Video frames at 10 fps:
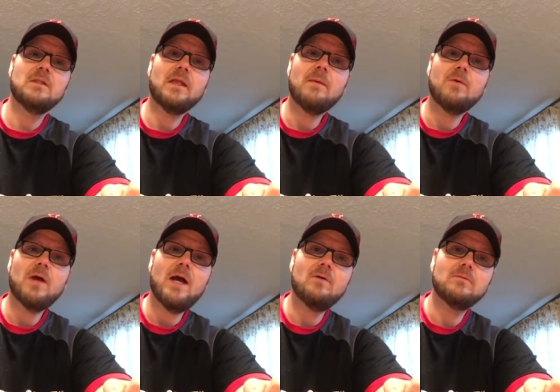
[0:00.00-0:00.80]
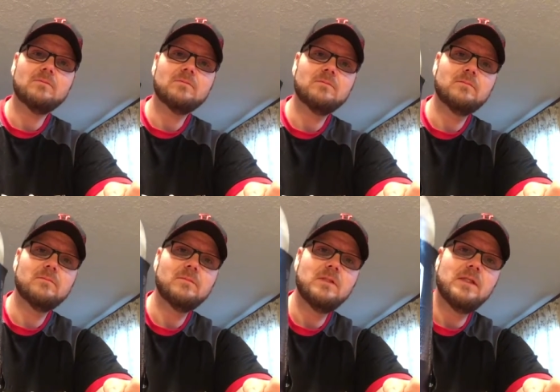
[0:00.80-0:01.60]
Label out.
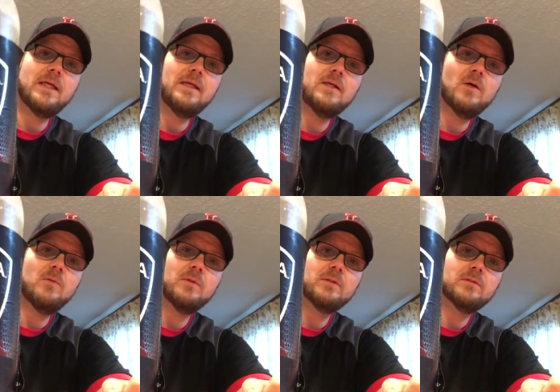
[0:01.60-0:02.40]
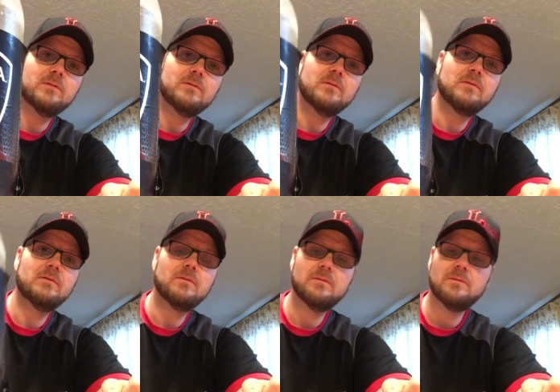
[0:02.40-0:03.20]
King Cobra.
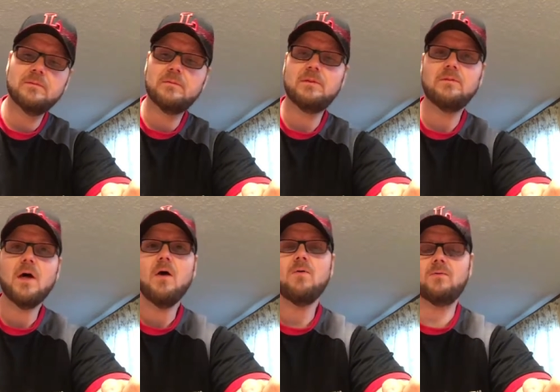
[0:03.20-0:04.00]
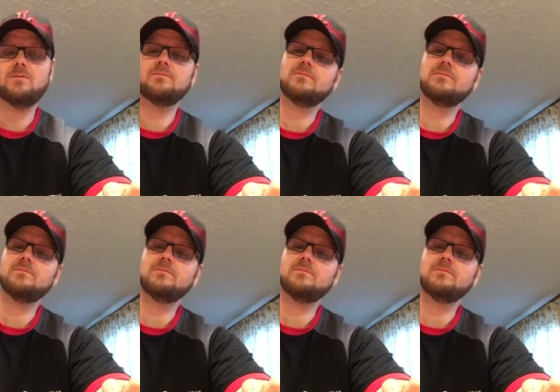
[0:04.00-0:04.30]
You know.